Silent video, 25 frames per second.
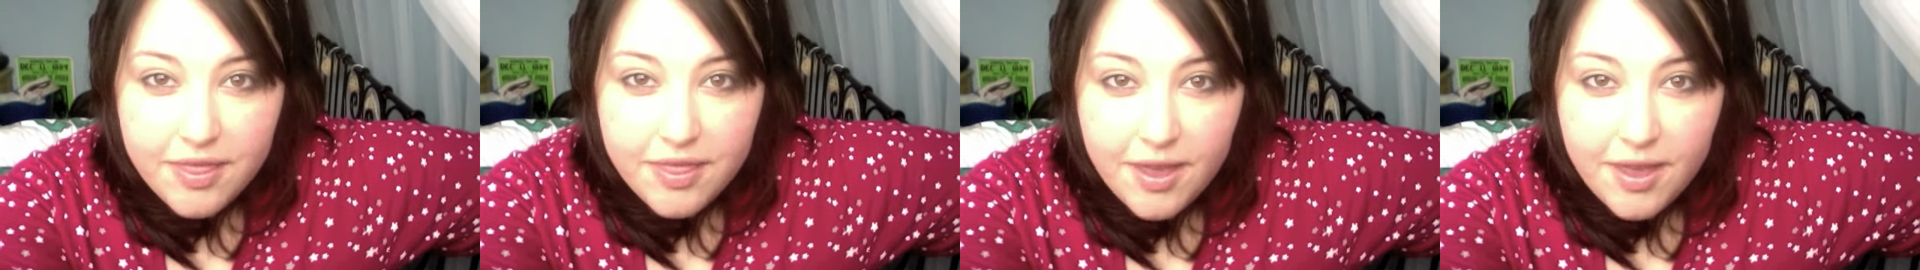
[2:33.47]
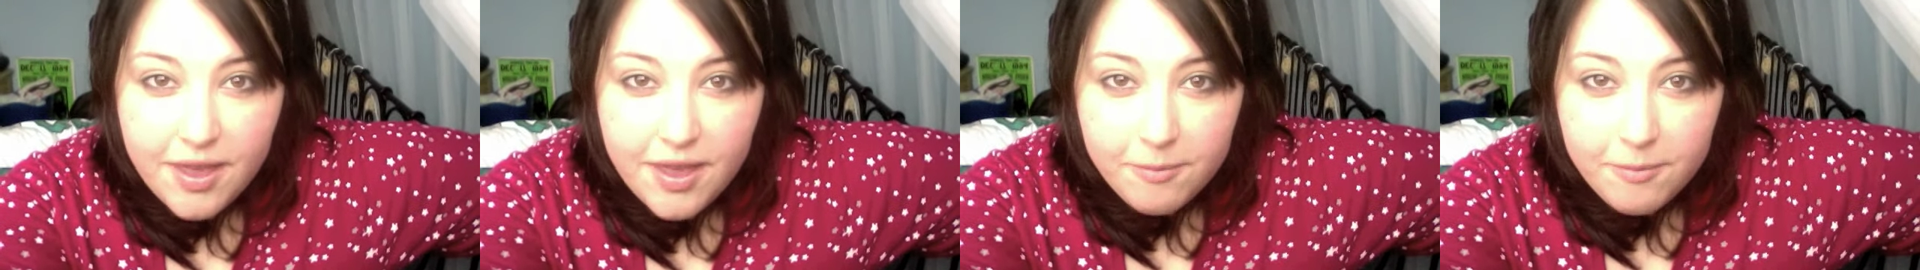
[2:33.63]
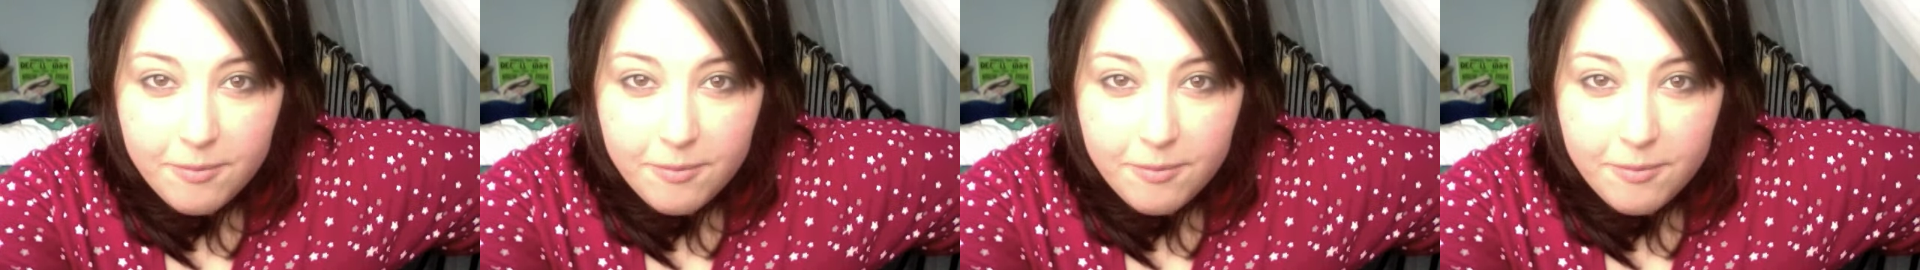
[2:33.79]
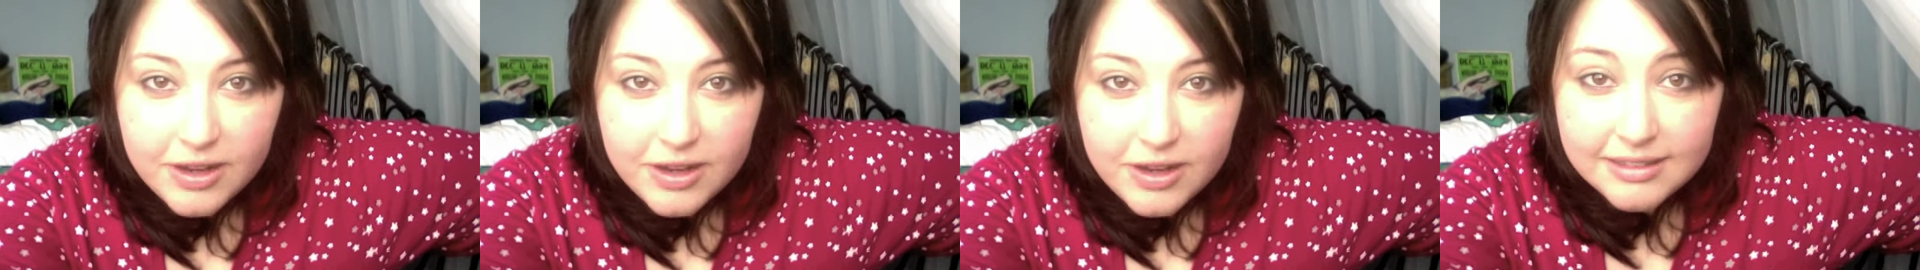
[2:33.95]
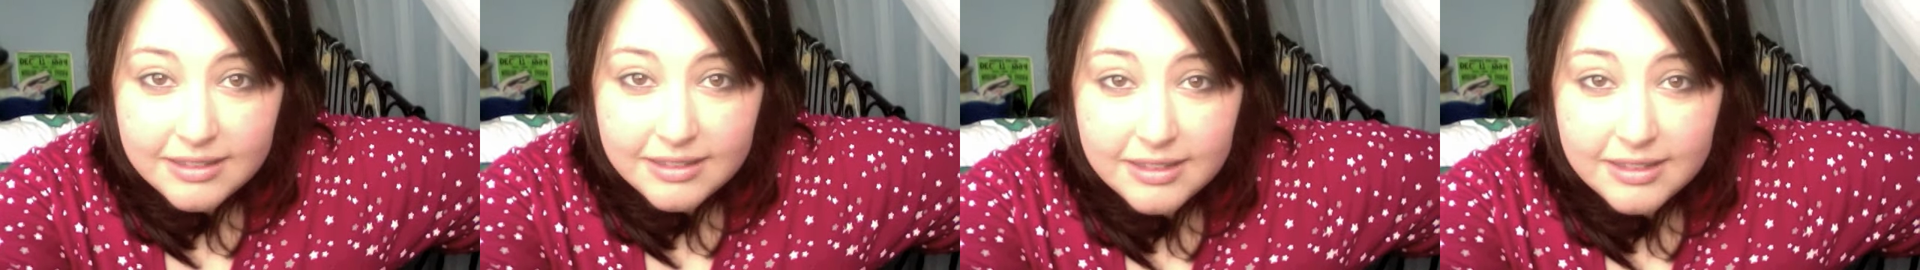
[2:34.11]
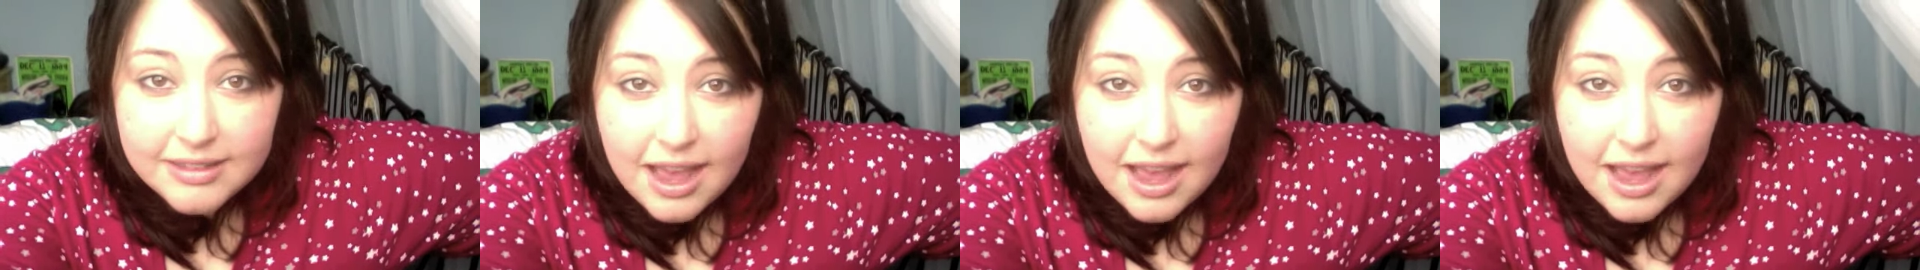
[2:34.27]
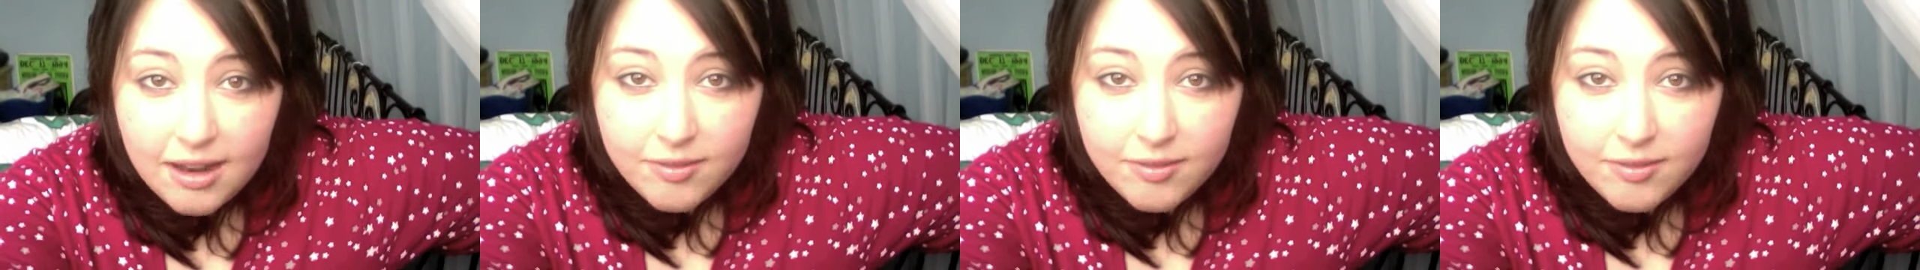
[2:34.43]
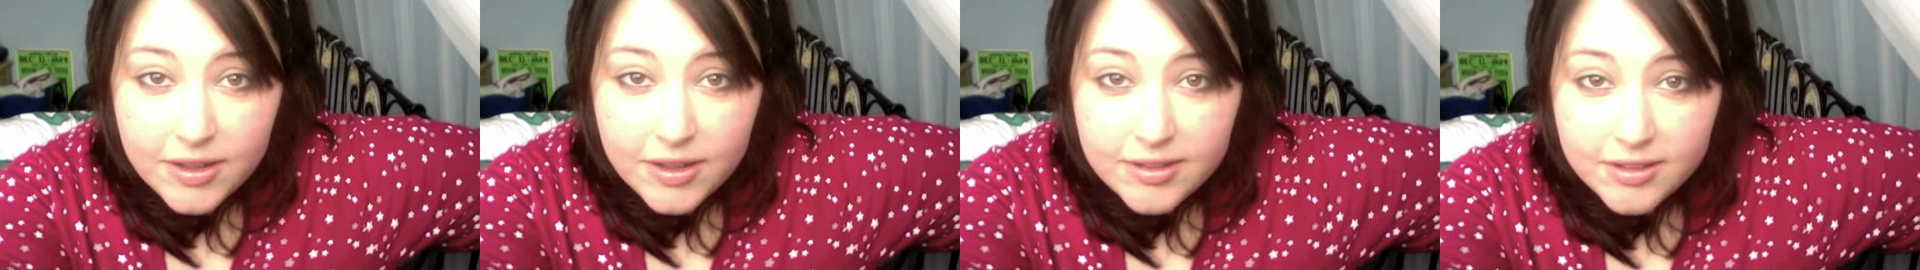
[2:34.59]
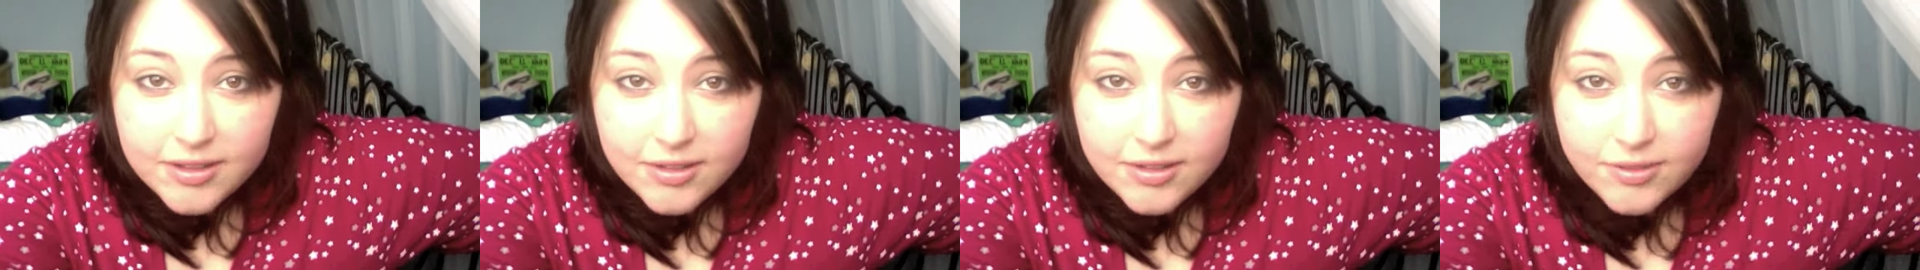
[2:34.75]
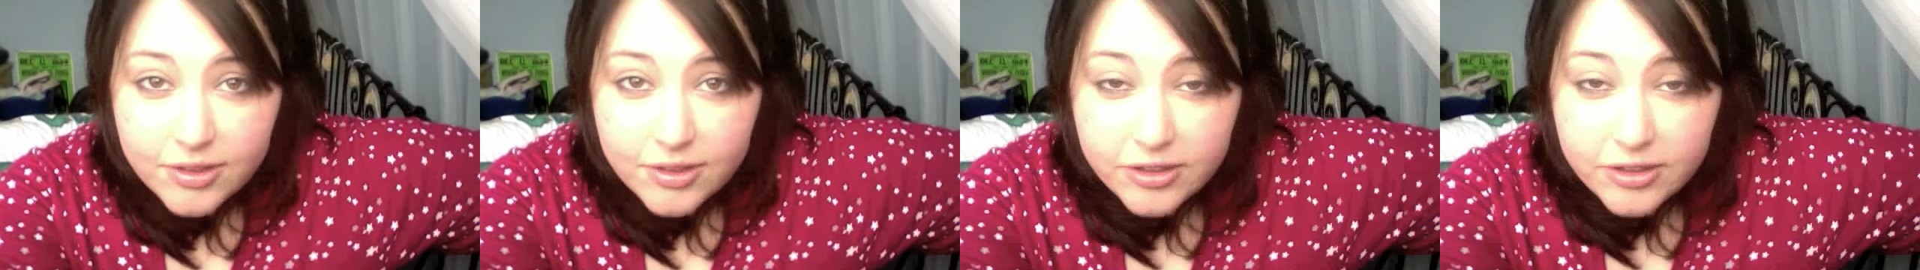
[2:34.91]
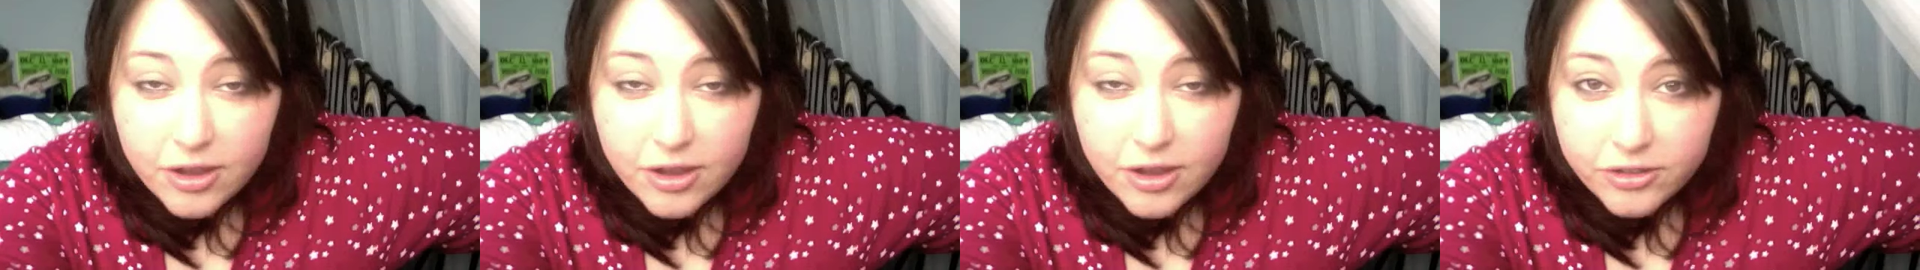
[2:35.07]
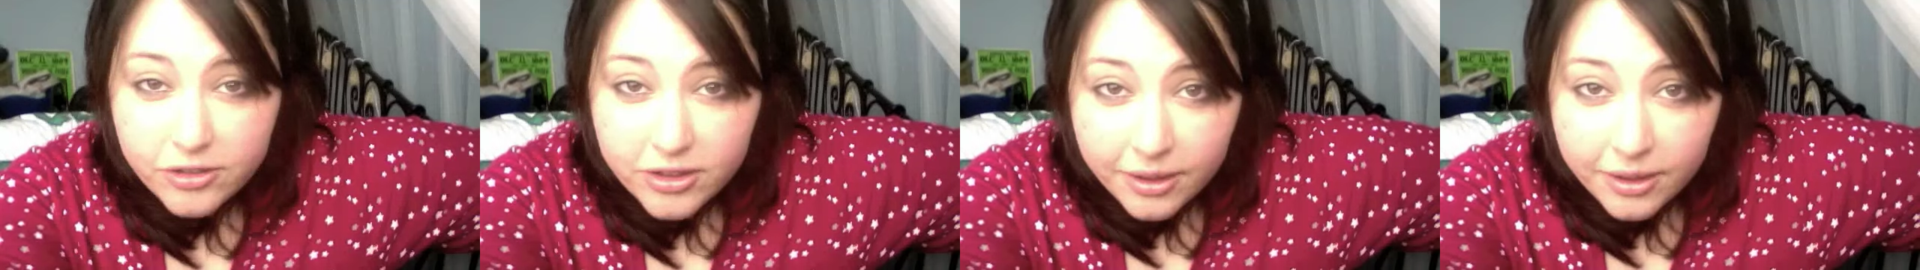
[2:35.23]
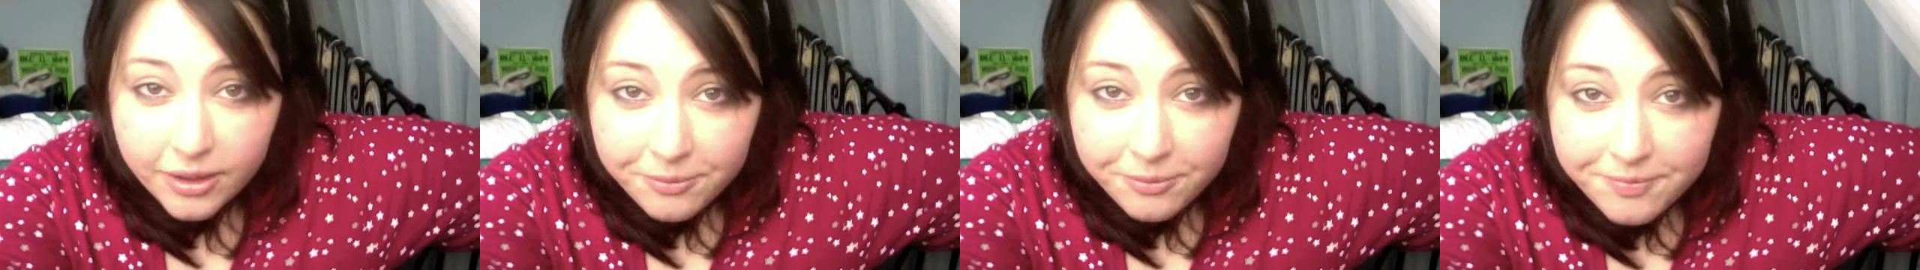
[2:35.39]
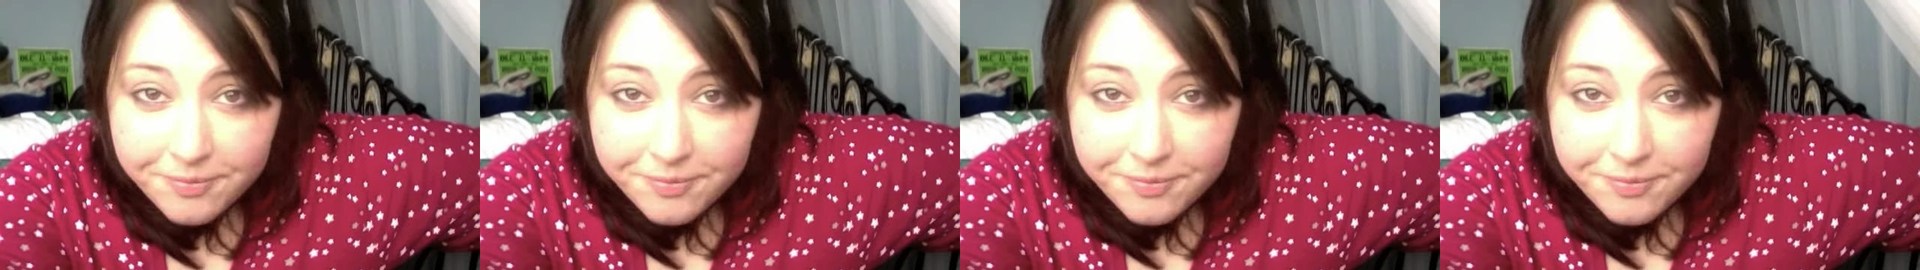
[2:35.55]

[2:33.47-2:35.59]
I'm flying to Halifax, Nova Scotia.